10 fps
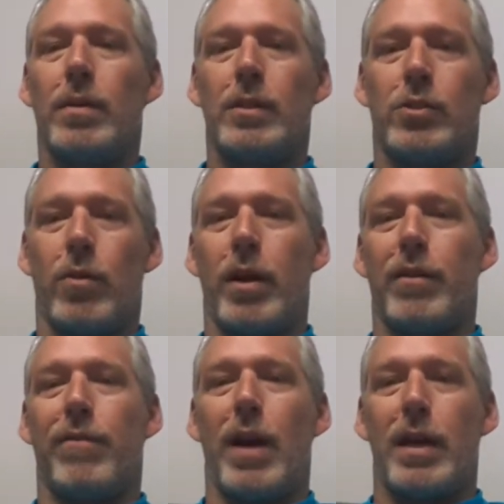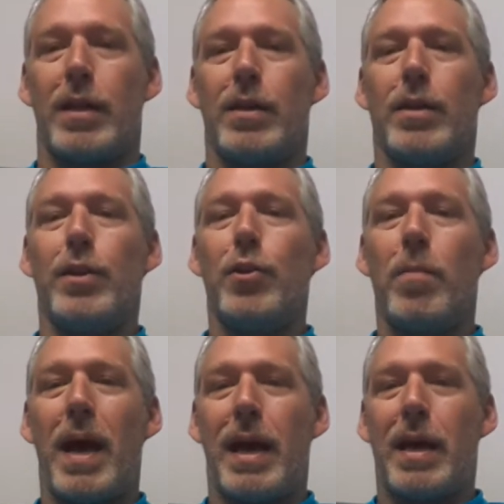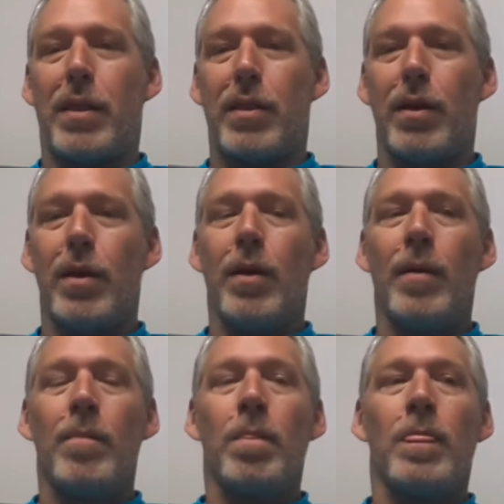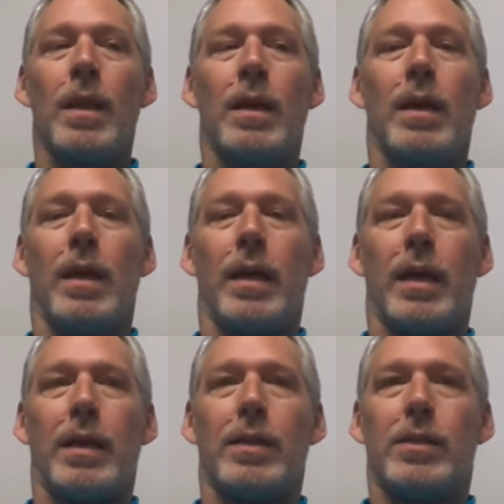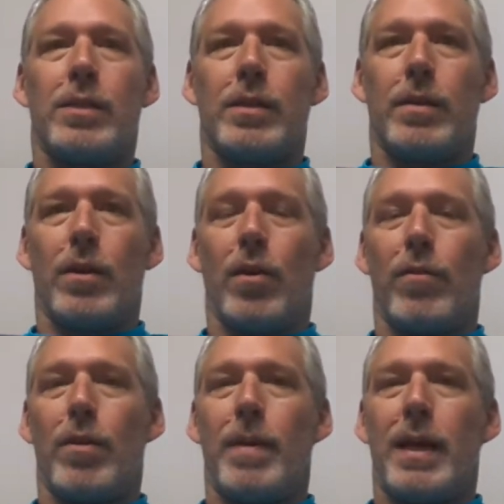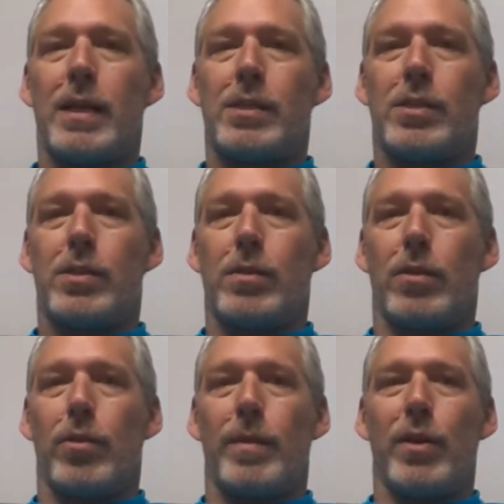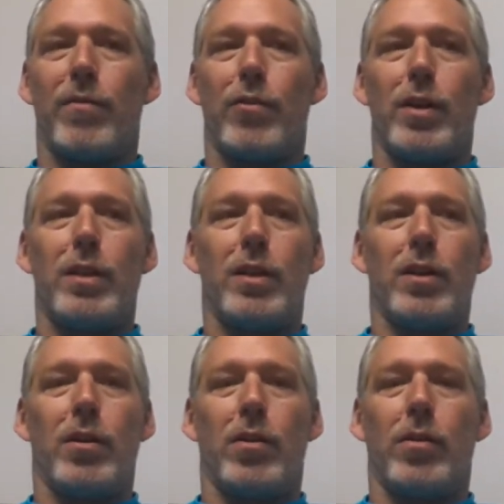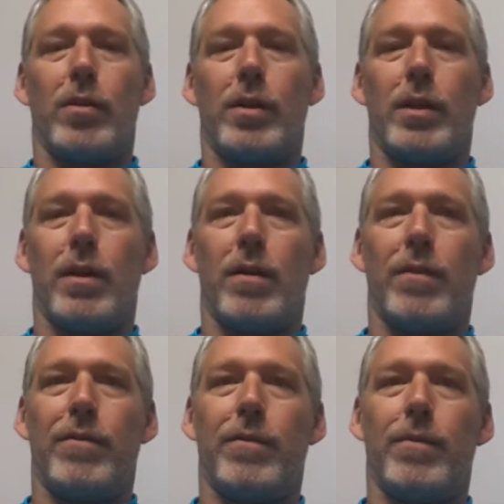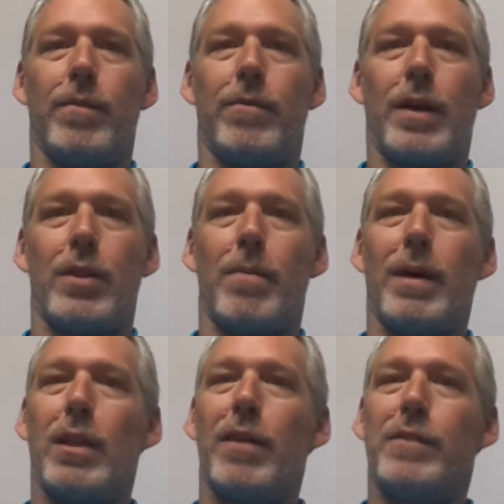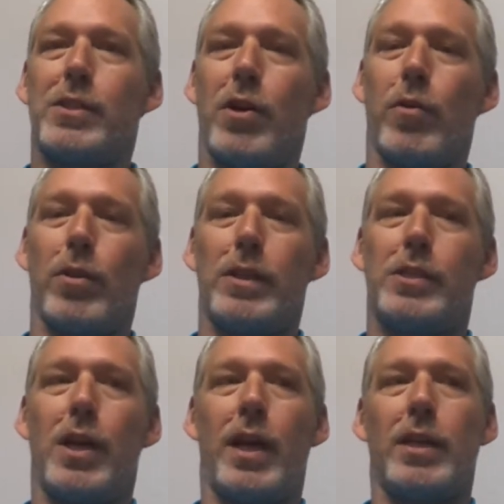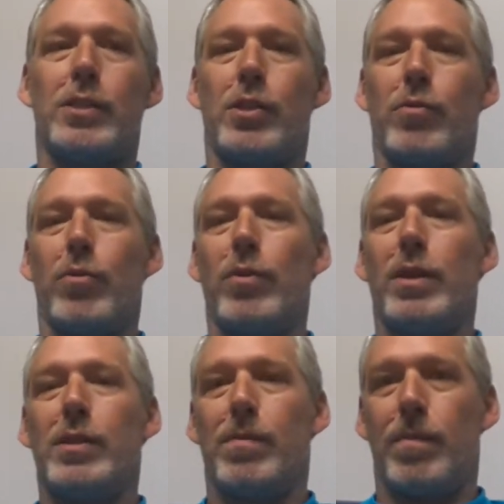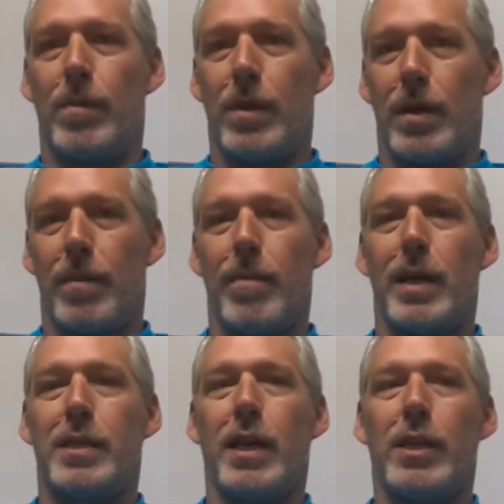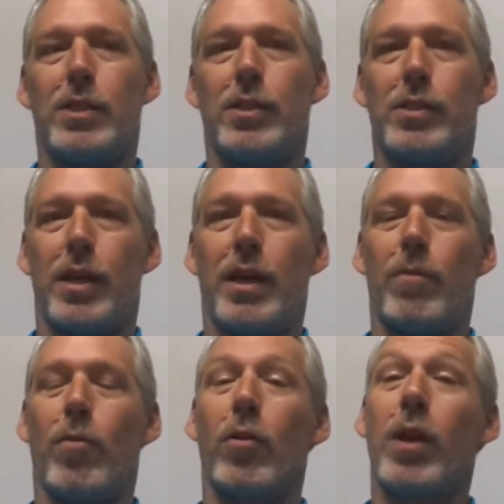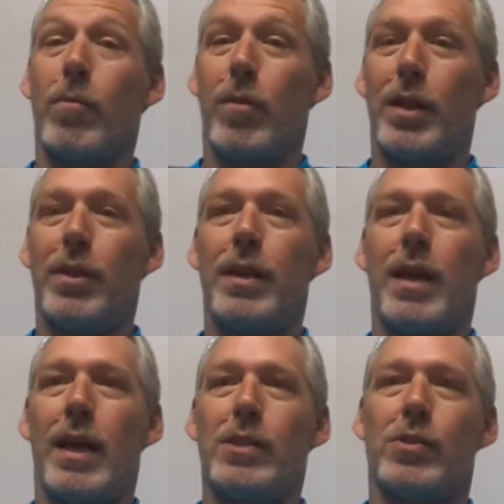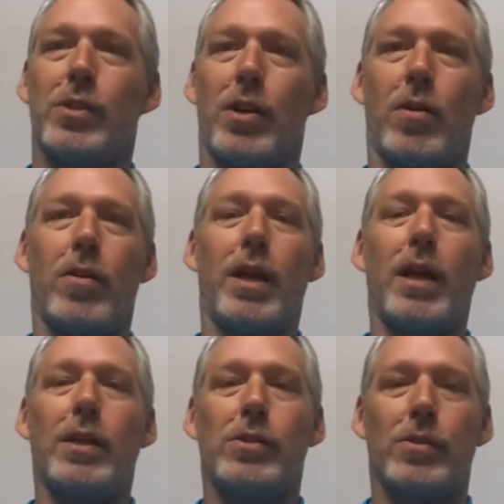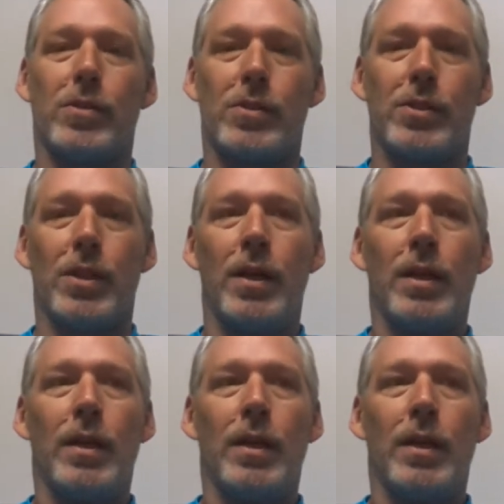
trying to find a new path. And over the past little bit over a year, you know, I've found that my life has totally changed through these the meditations and working with the angels and archangels